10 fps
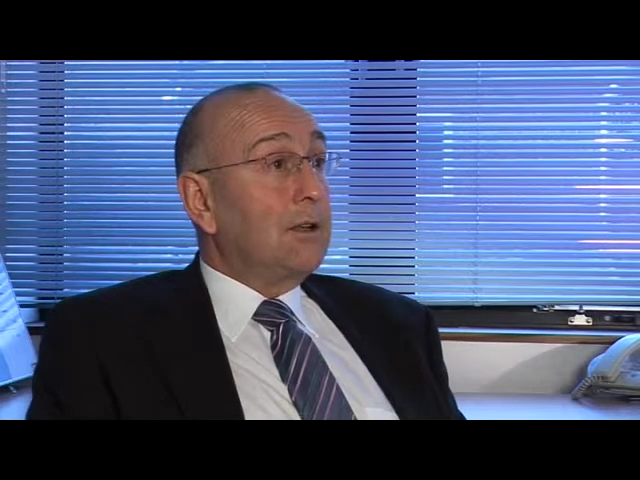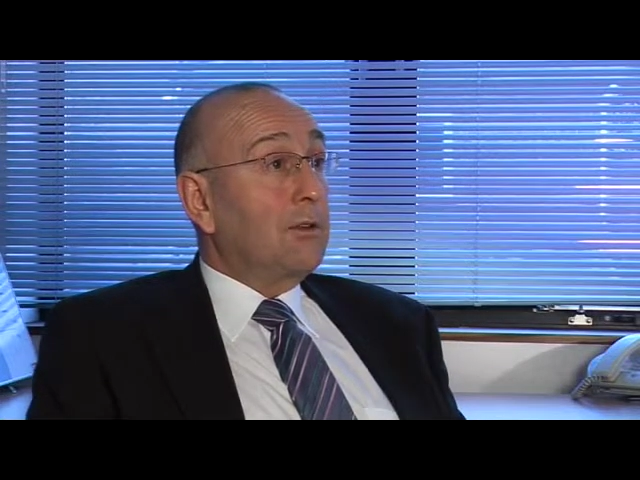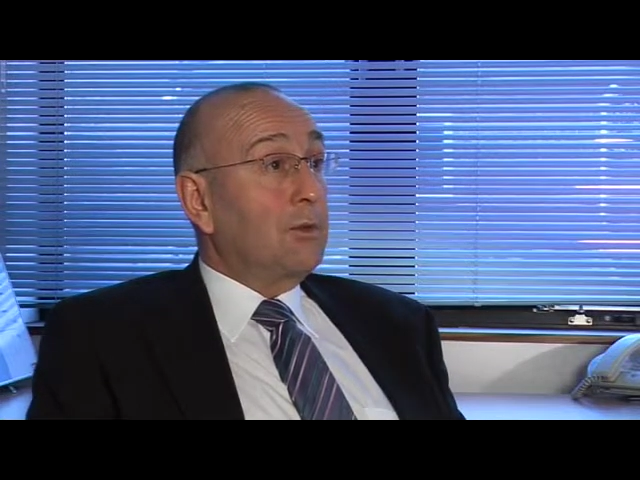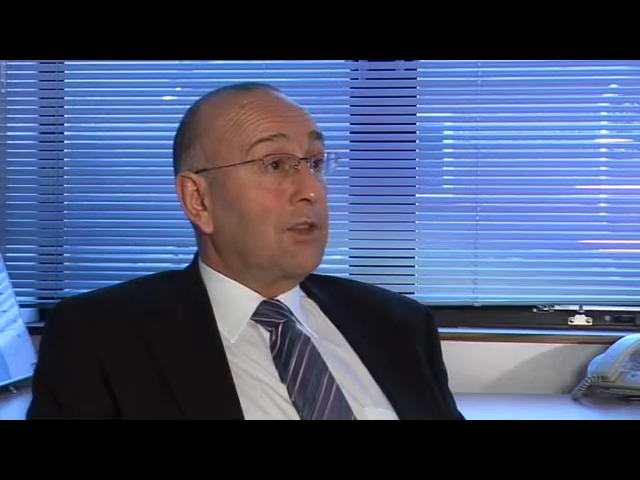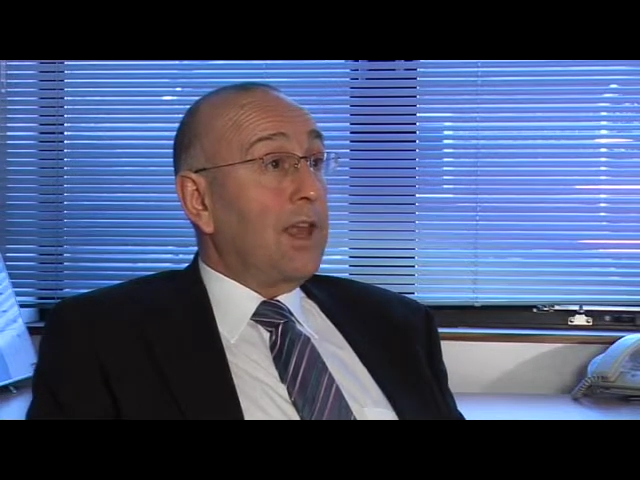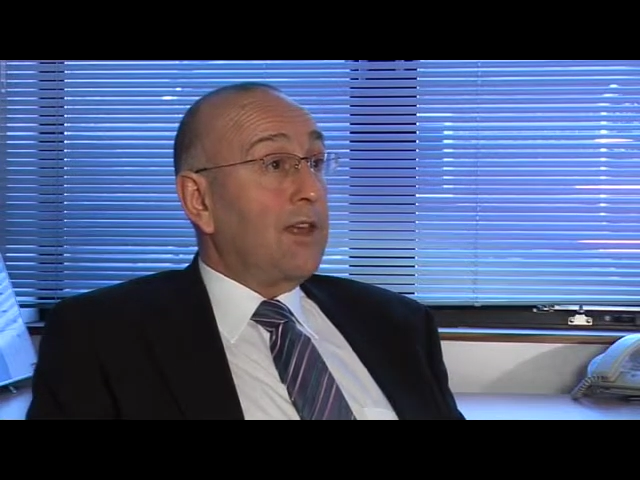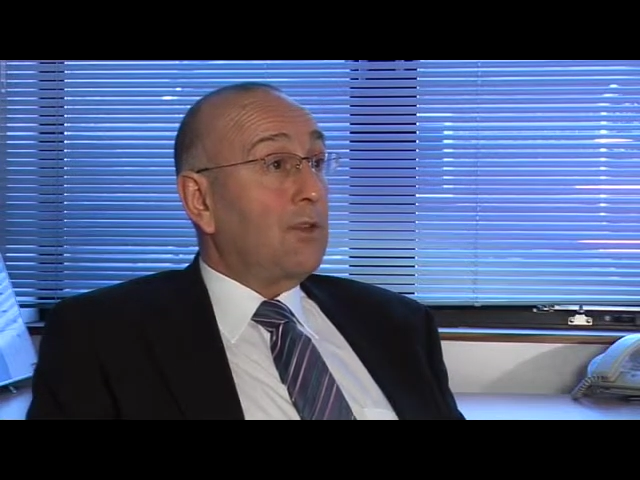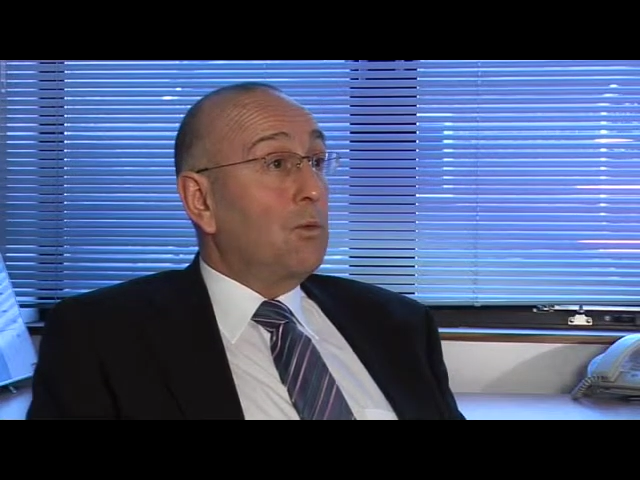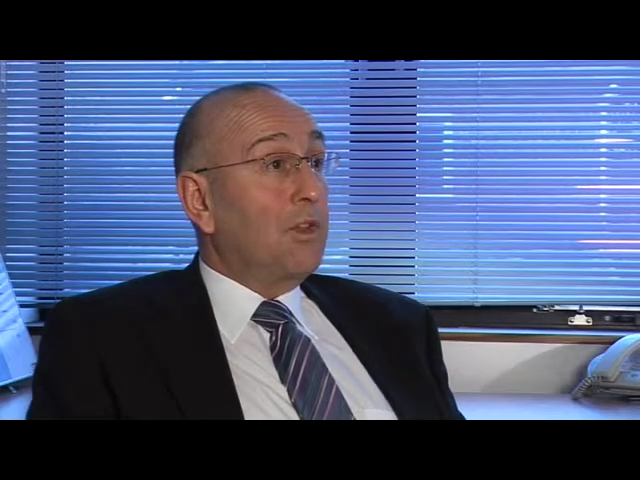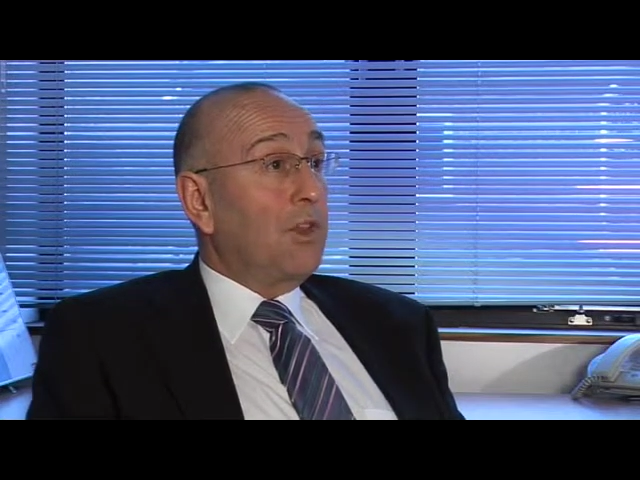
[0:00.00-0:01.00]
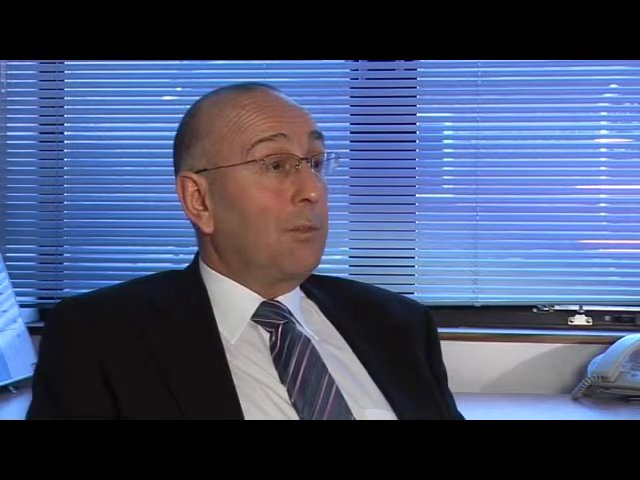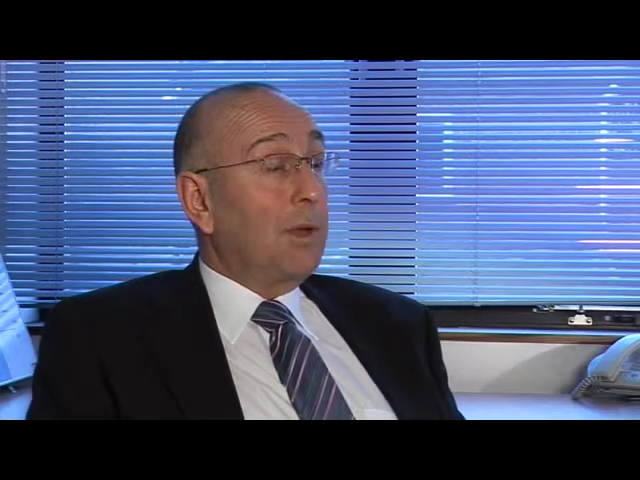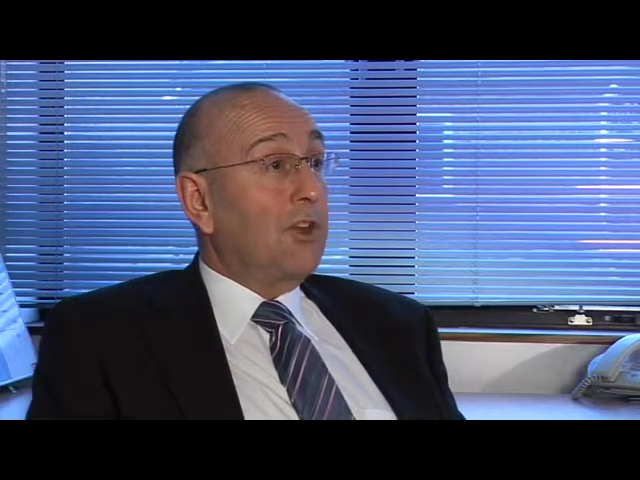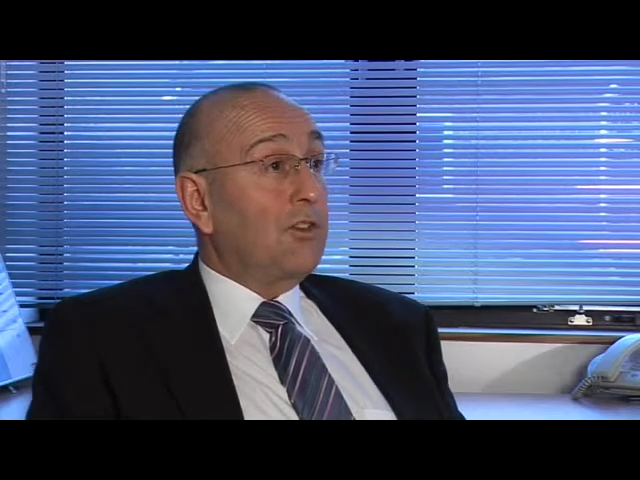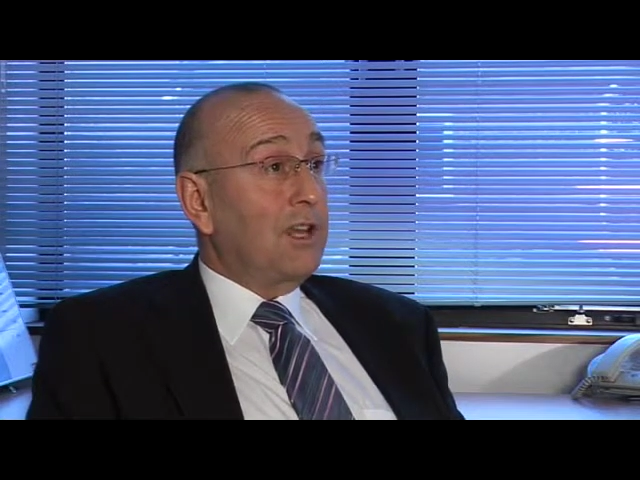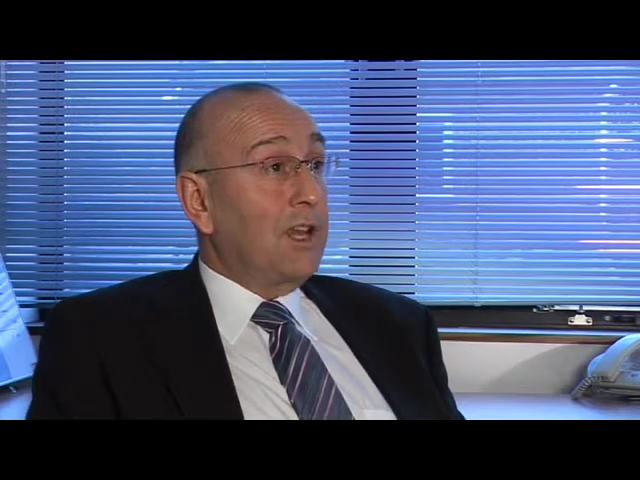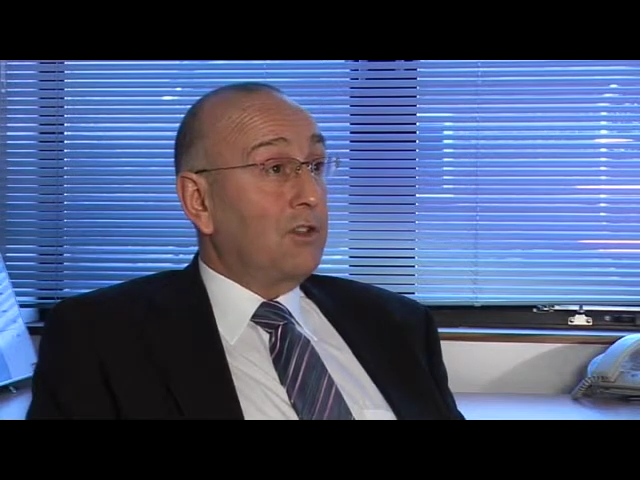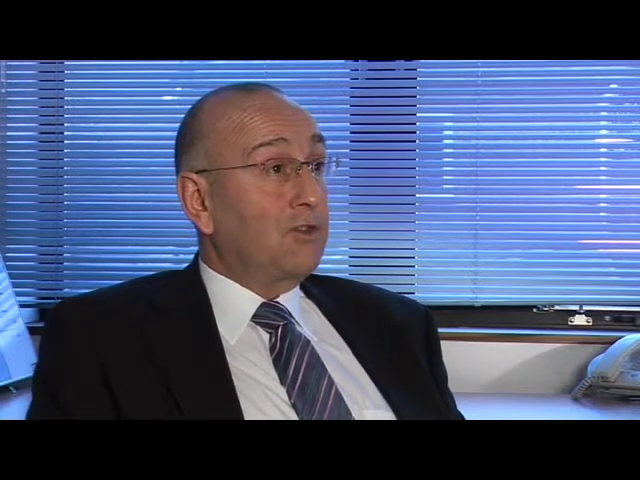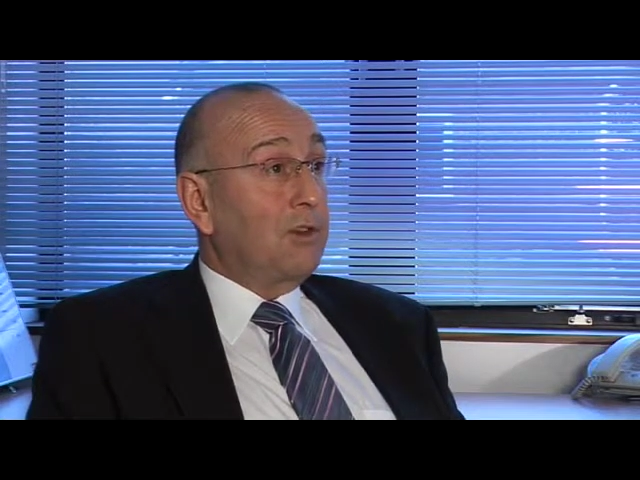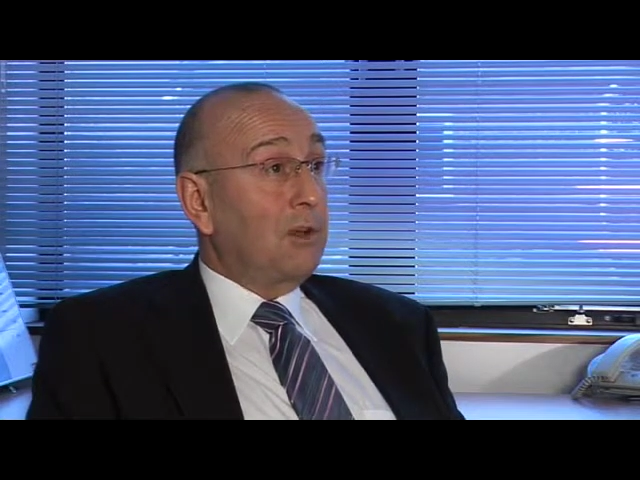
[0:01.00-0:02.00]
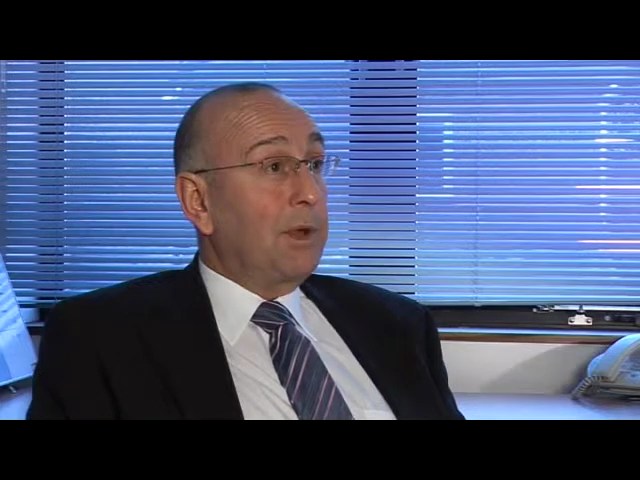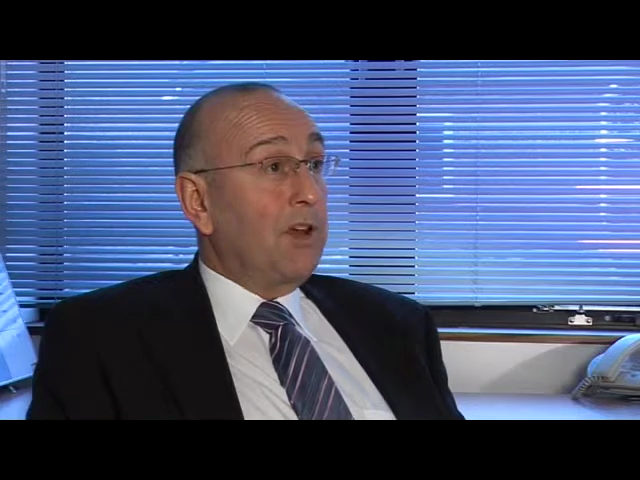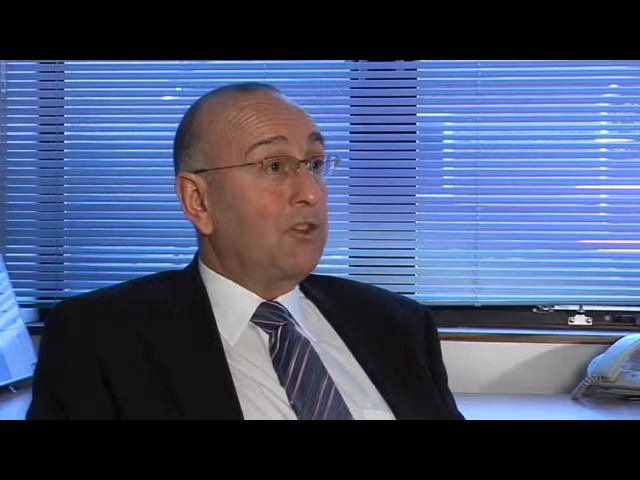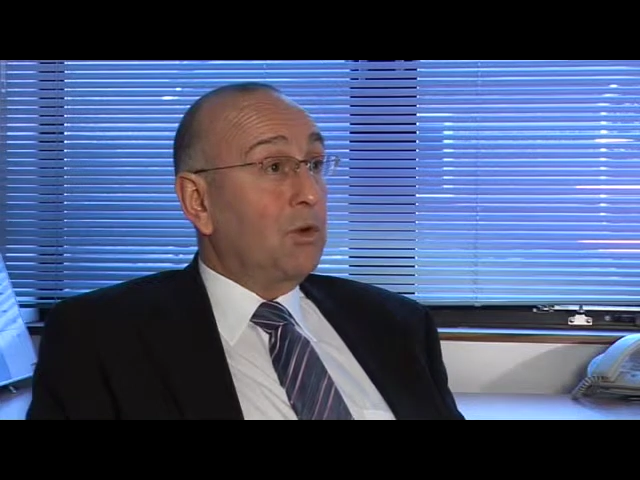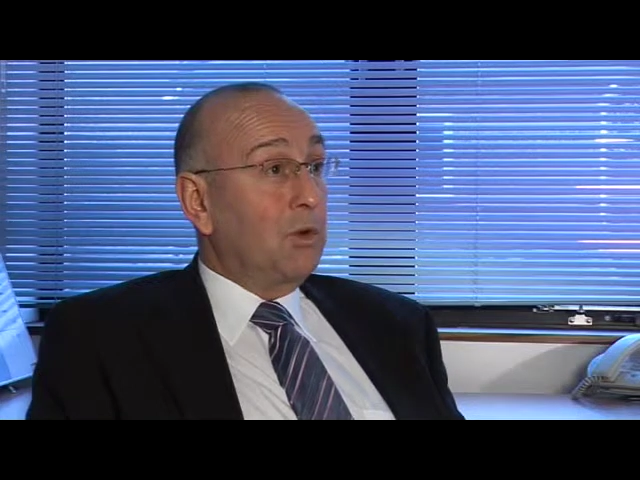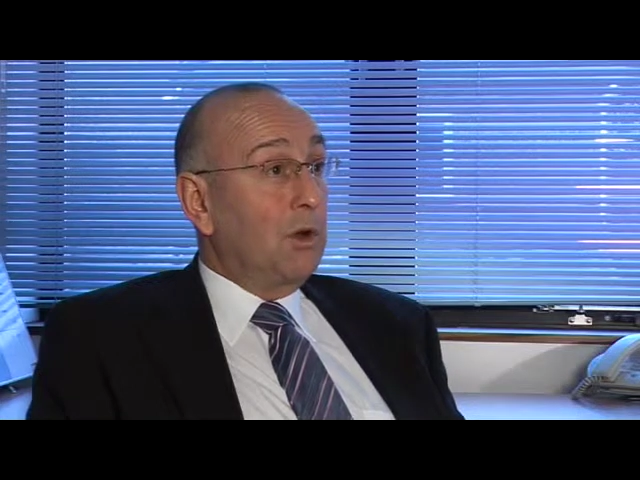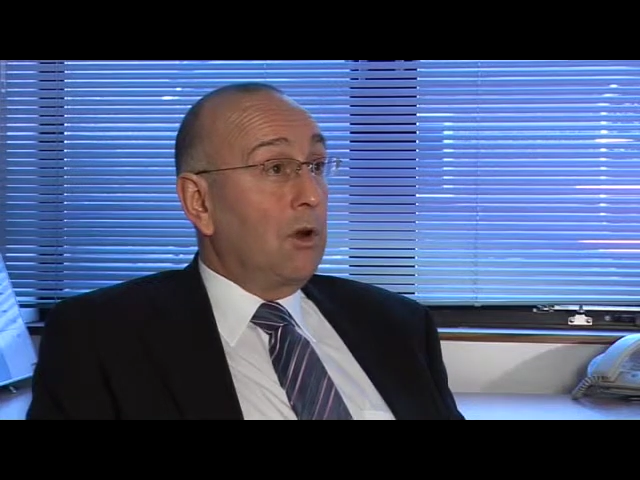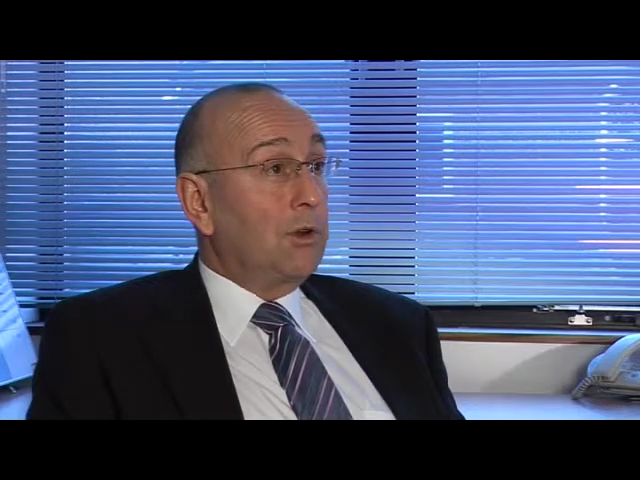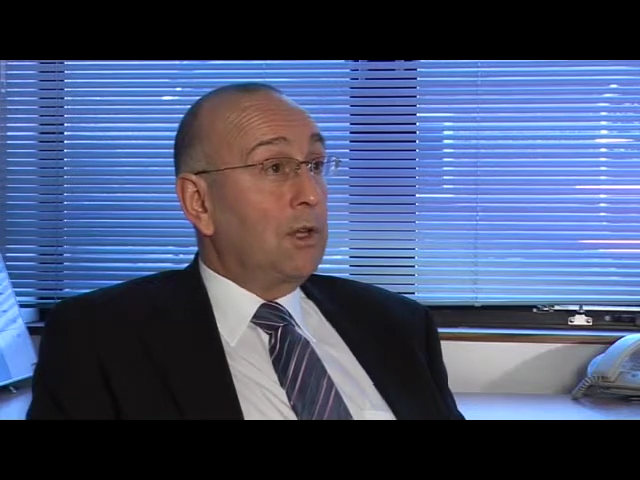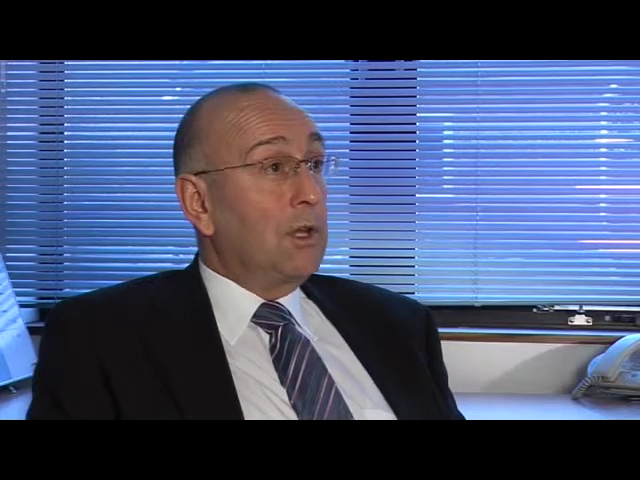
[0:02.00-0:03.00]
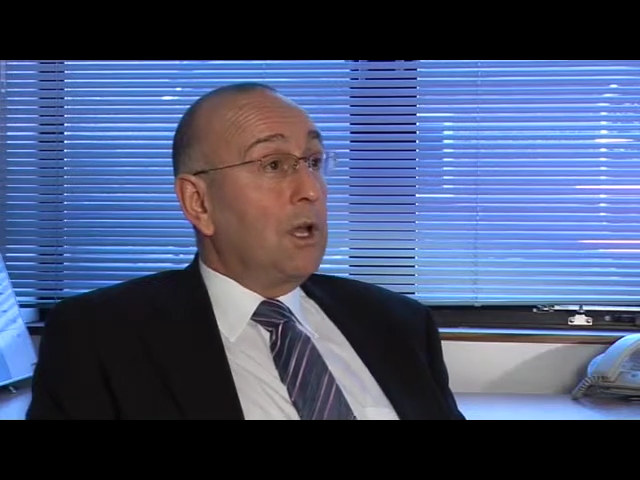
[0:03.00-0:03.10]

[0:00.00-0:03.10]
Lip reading: to assess whether the patient is a stroke patient or not.